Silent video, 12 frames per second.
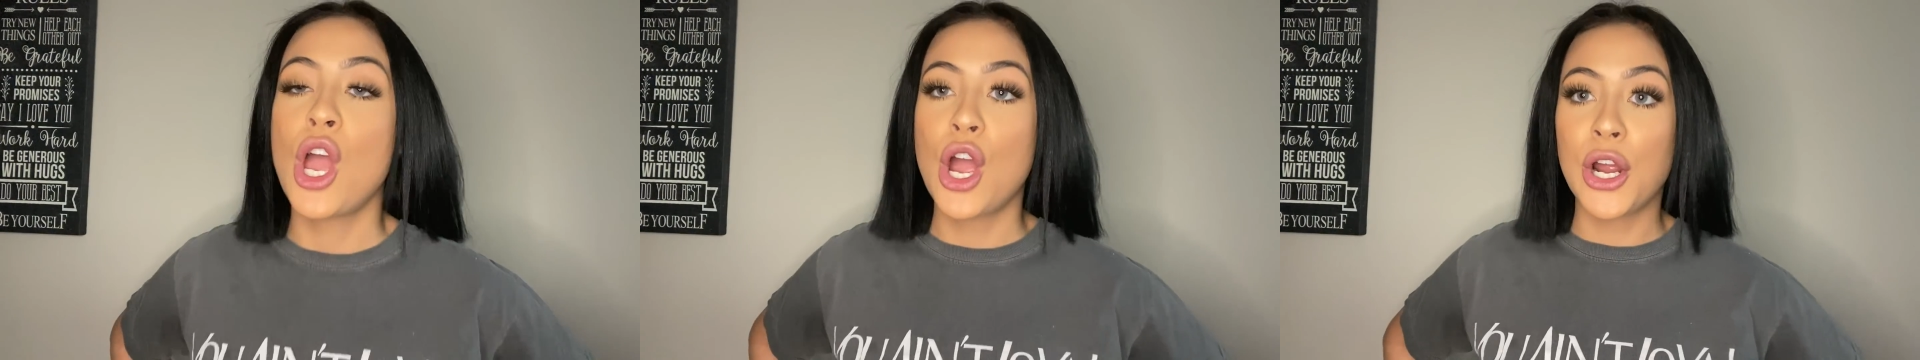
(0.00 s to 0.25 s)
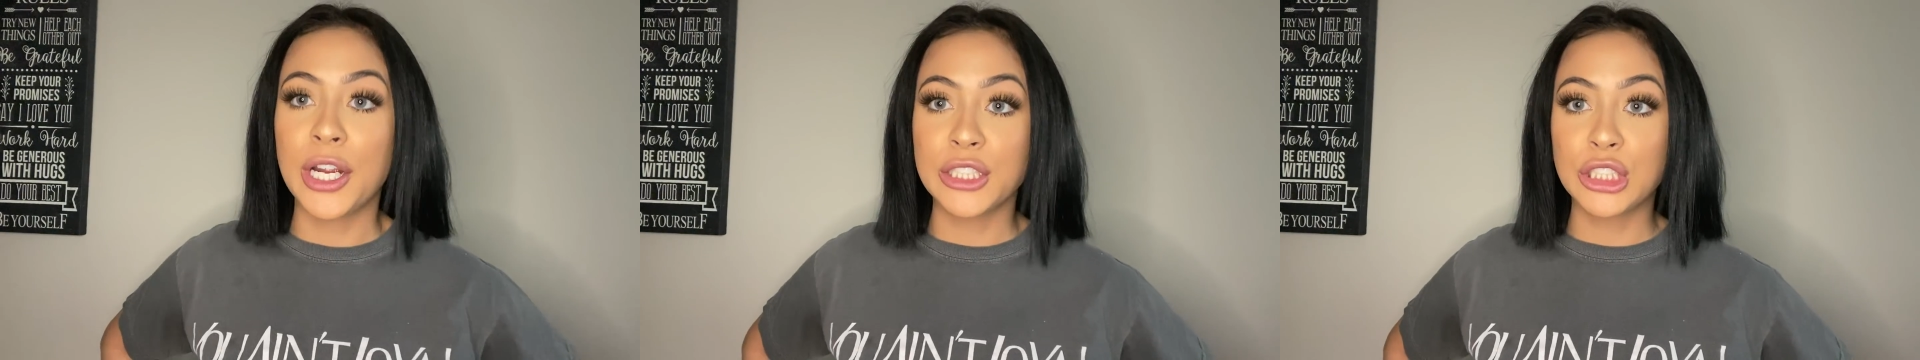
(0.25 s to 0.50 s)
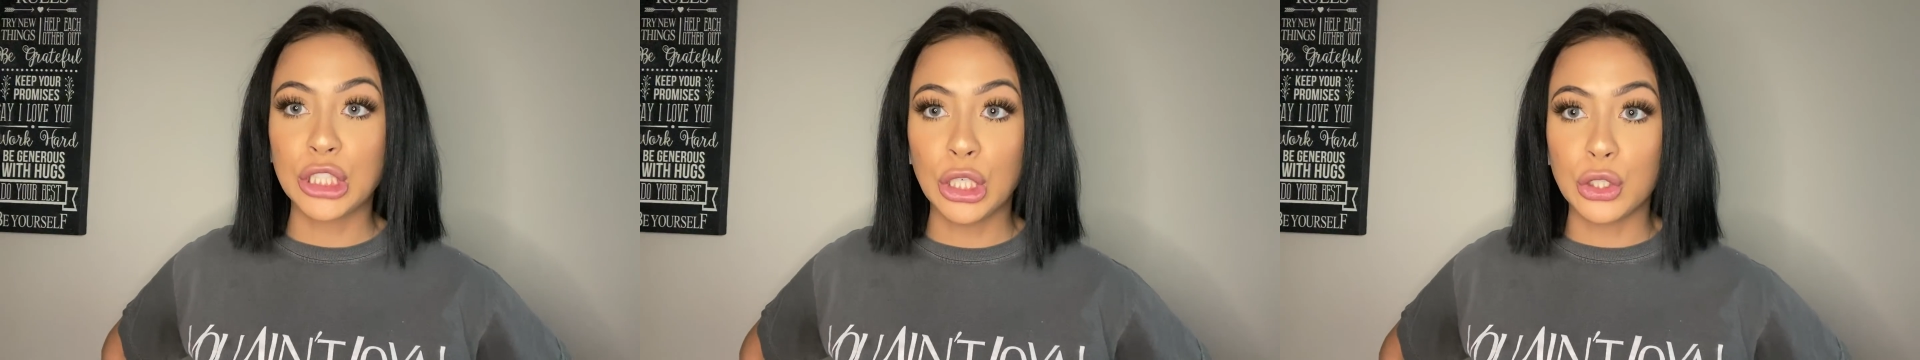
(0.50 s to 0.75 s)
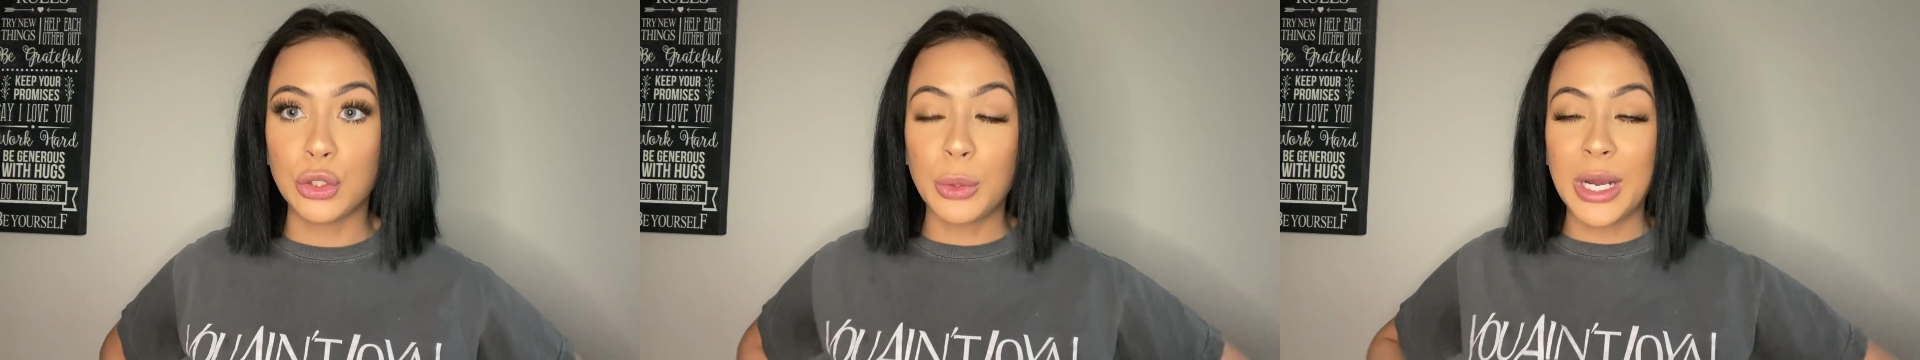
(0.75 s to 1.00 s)
All right, so
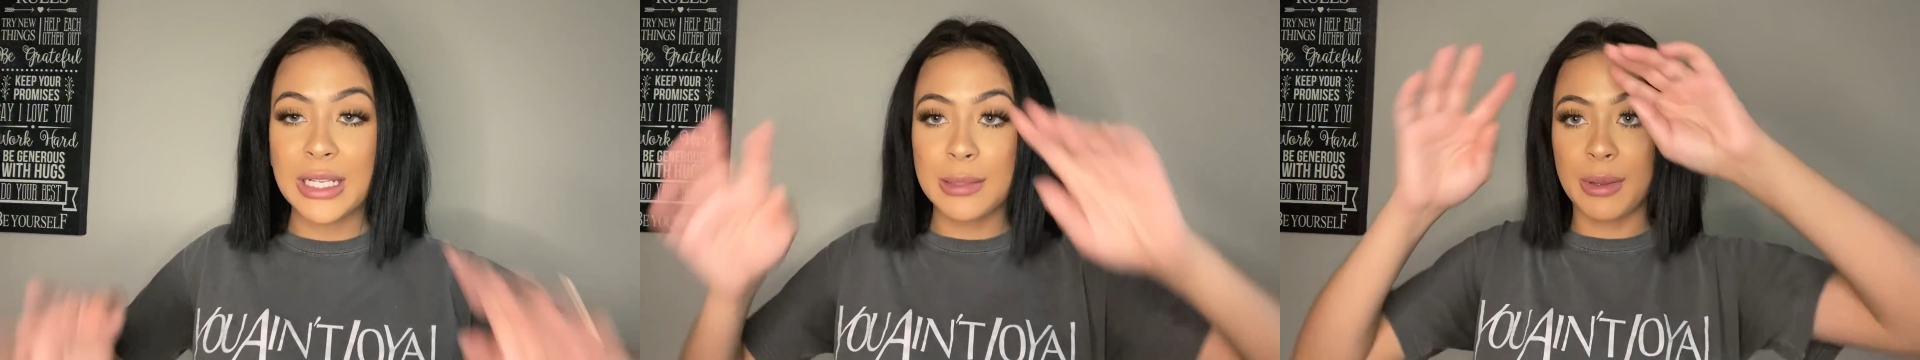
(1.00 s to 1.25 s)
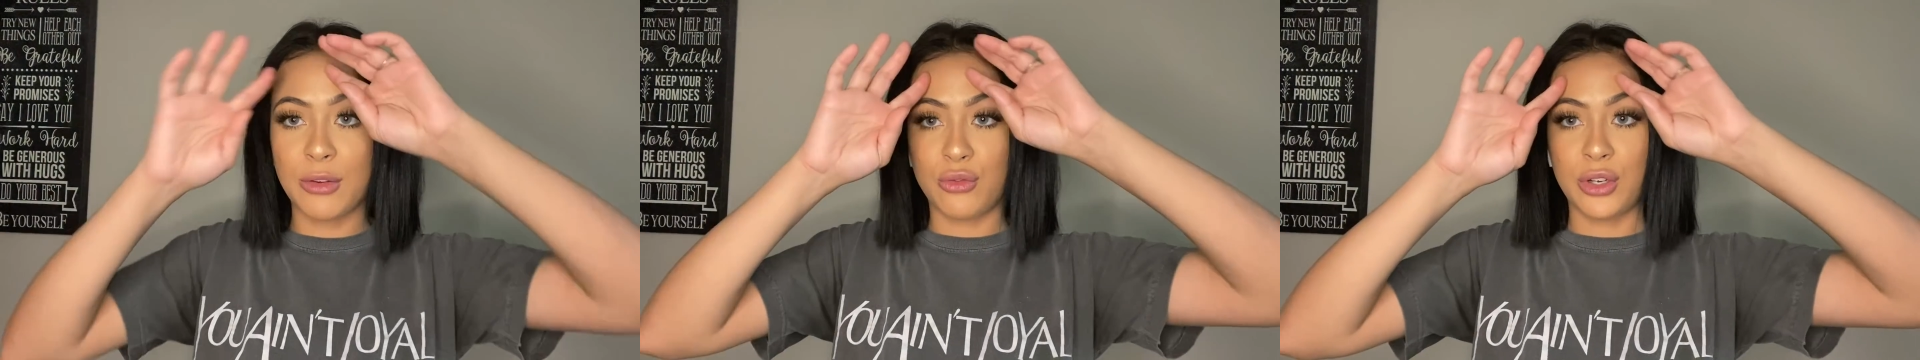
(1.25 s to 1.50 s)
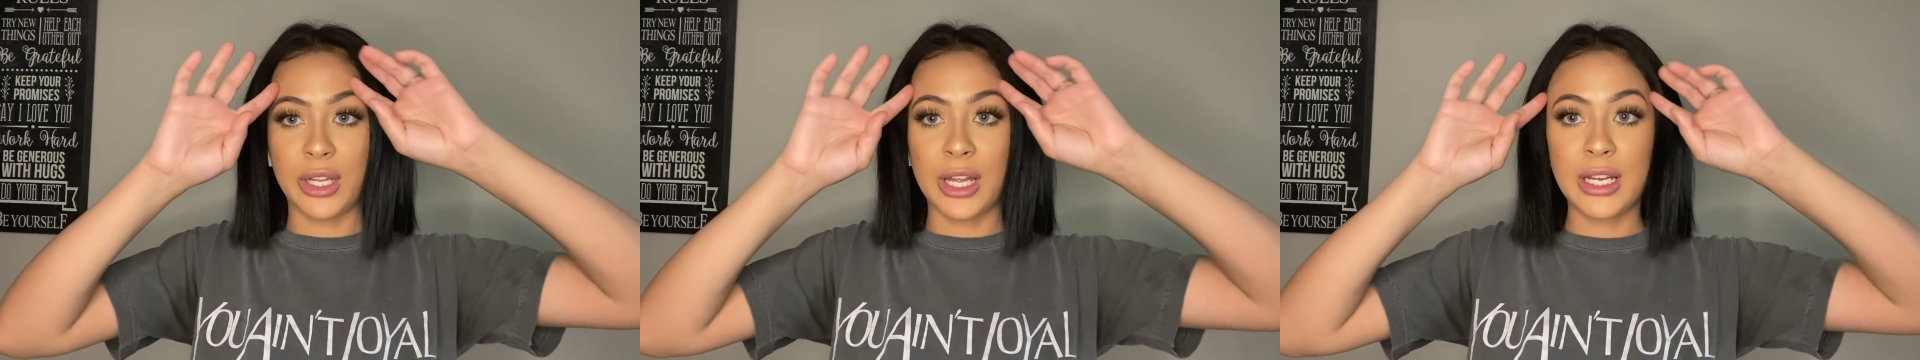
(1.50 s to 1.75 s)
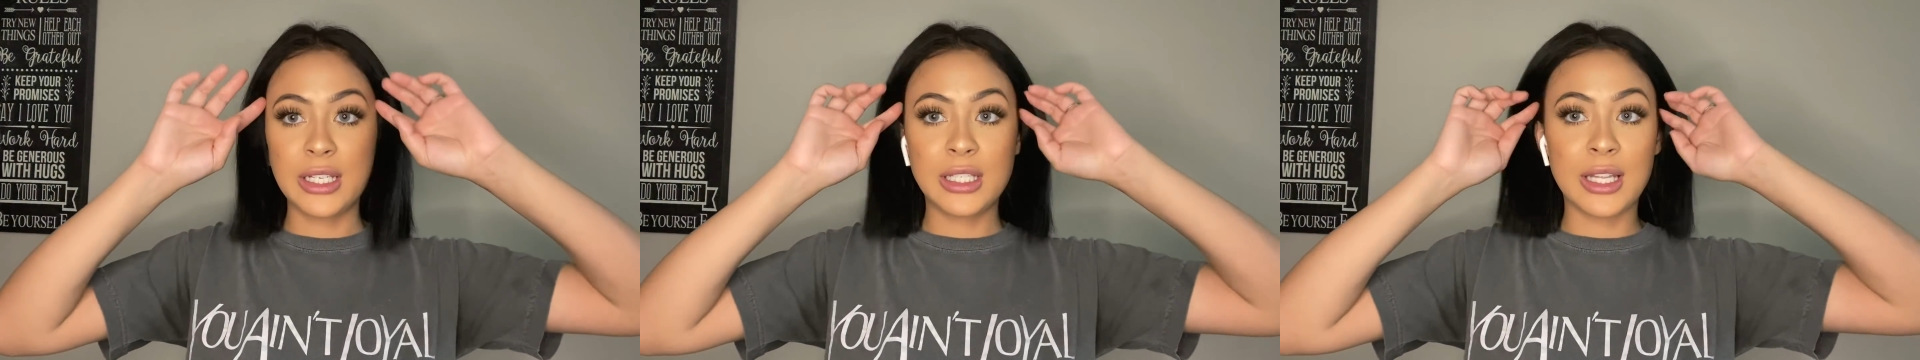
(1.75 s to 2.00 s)
you guys might
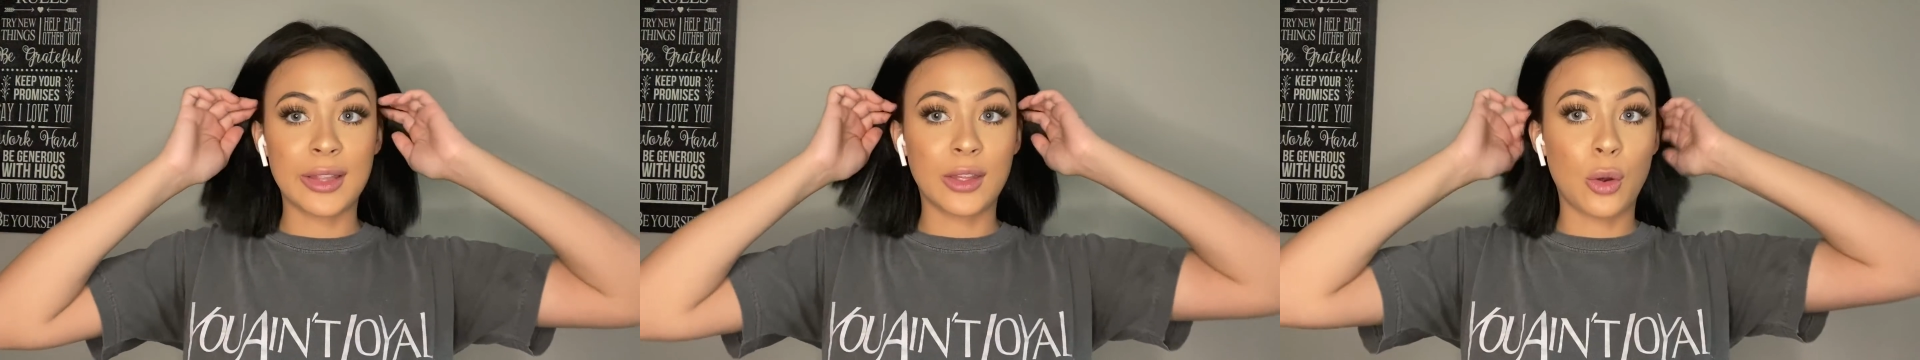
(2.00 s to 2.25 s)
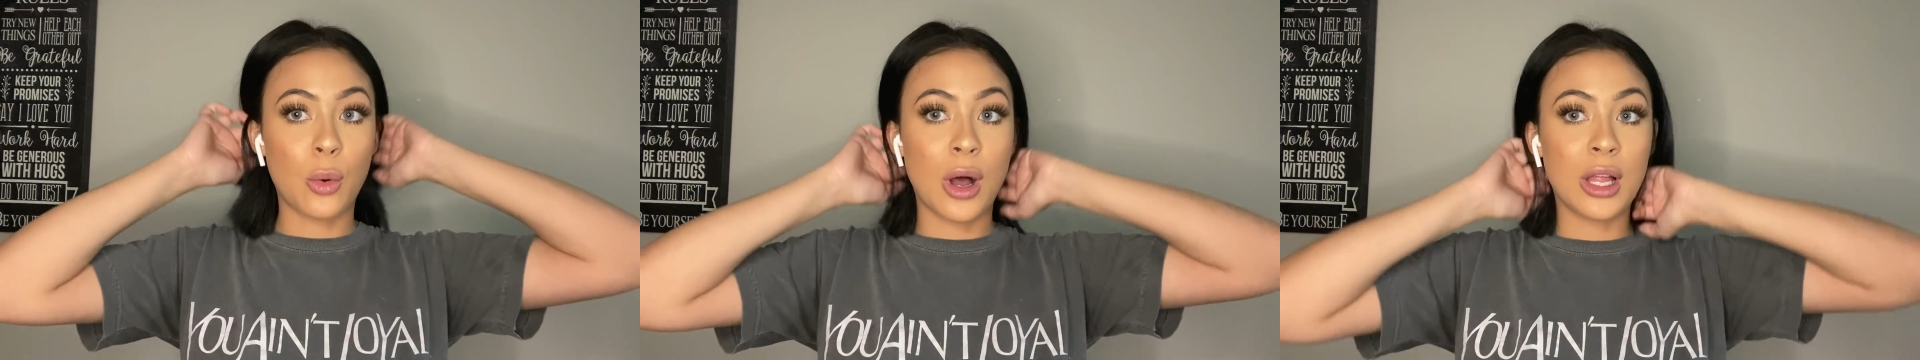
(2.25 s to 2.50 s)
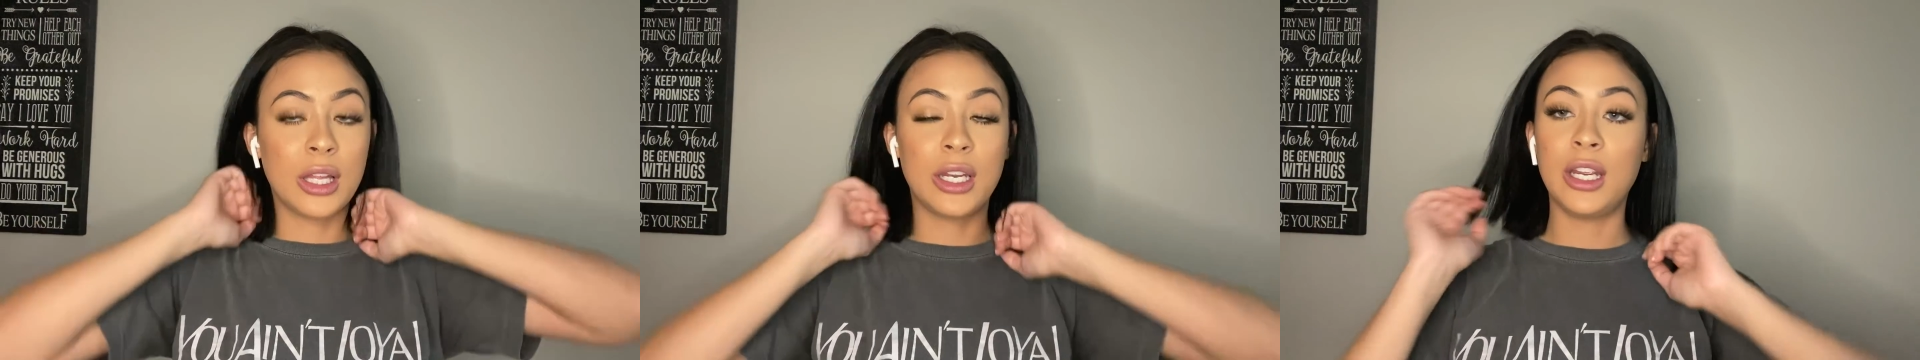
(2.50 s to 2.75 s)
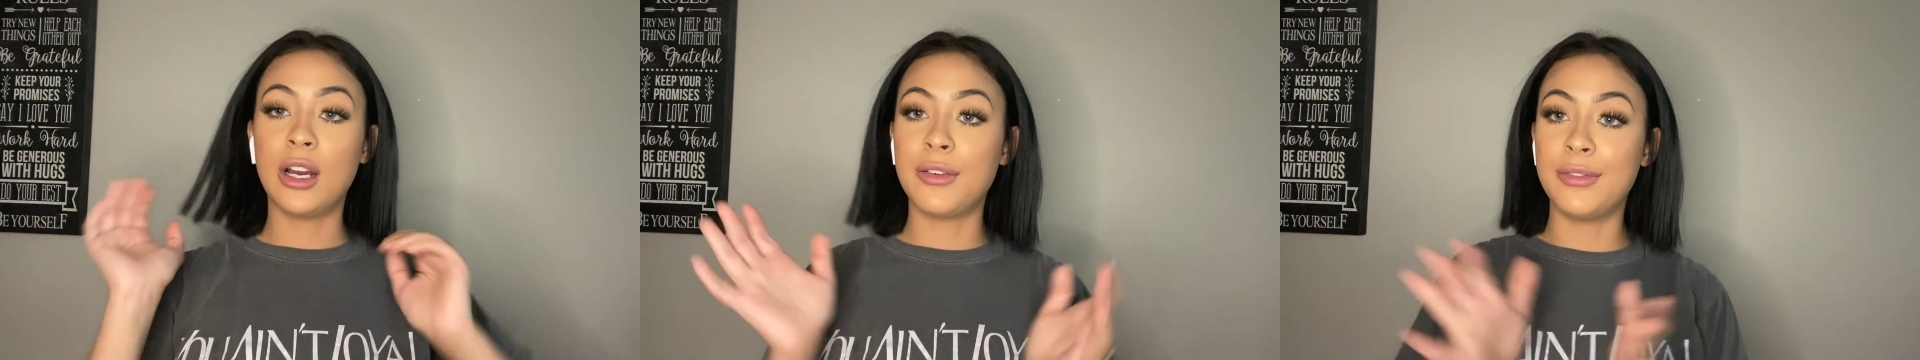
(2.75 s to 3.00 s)
realize that the
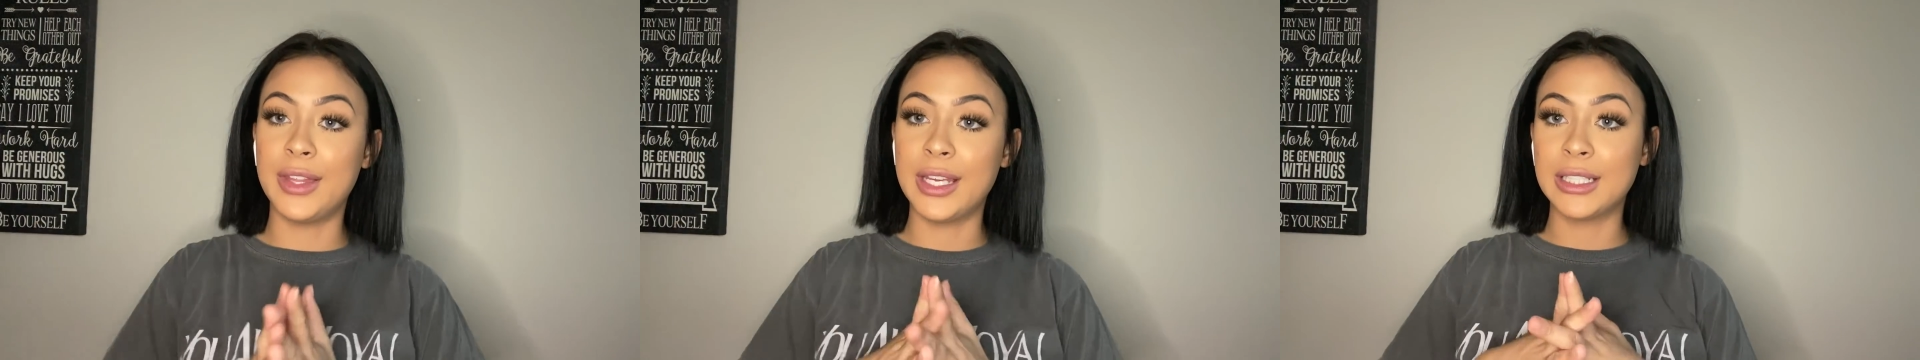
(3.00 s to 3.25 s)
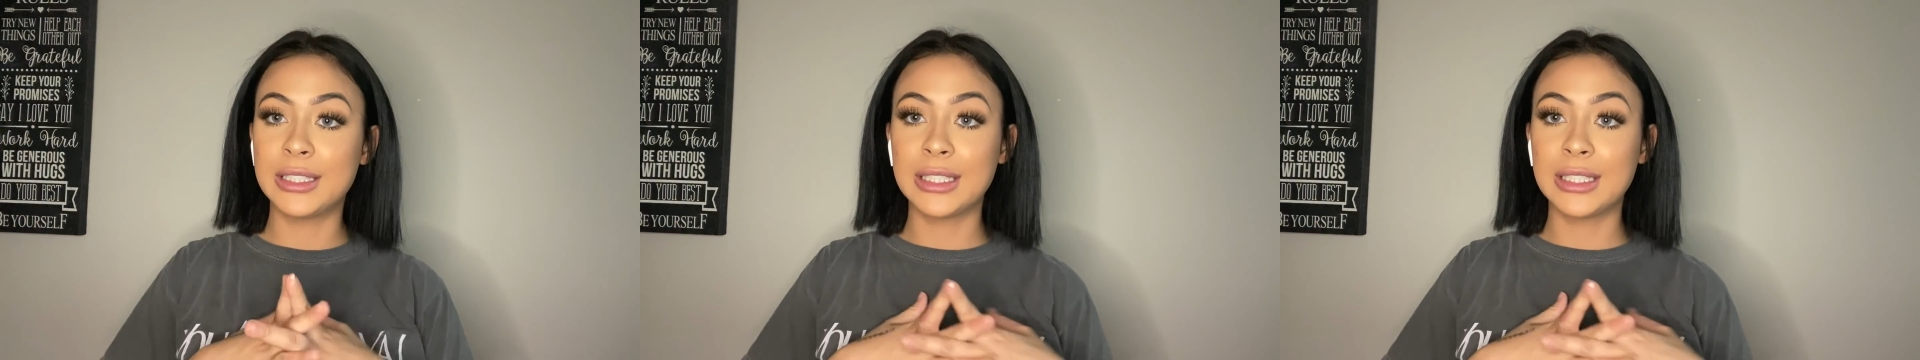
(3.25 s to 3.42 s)
quality of this